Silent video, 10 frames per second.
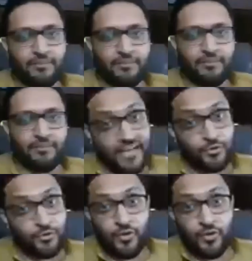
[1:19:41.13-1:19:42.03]
And and
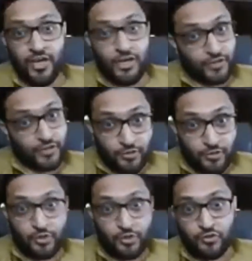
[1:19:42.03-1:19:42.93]
you know, to tell you
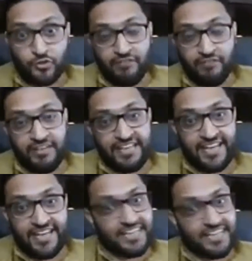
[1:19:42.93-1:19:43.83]
the truth, we will
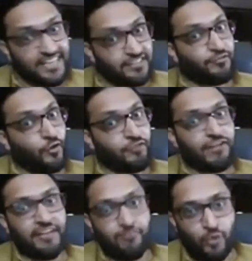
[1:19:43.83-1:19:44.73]
need at least four or
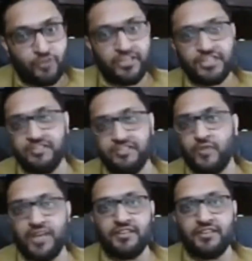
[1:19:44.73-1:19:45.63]
five more sessions
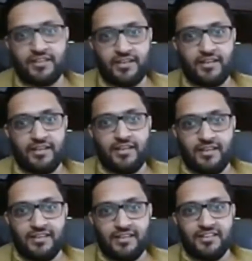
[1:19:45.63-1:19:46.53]
together.
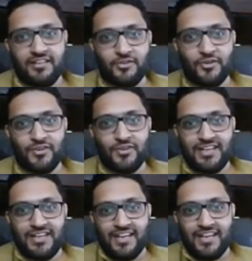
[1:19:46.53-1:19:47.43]
You know,
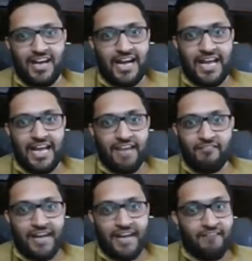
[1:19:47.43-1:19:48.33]
I
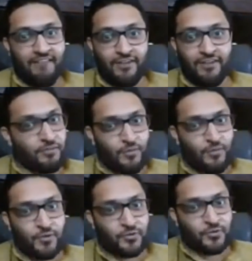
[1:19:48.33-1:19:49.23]
have I have a lot
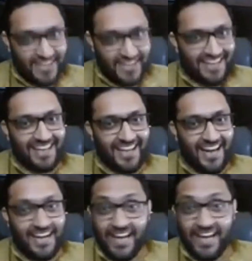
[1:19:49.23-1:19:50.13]
more to say,
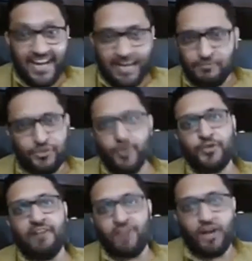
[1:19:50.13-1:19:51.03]
and I and I'm
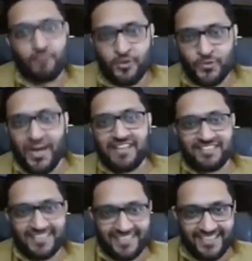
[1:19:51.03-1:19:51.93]
sure you have a lot more to ask.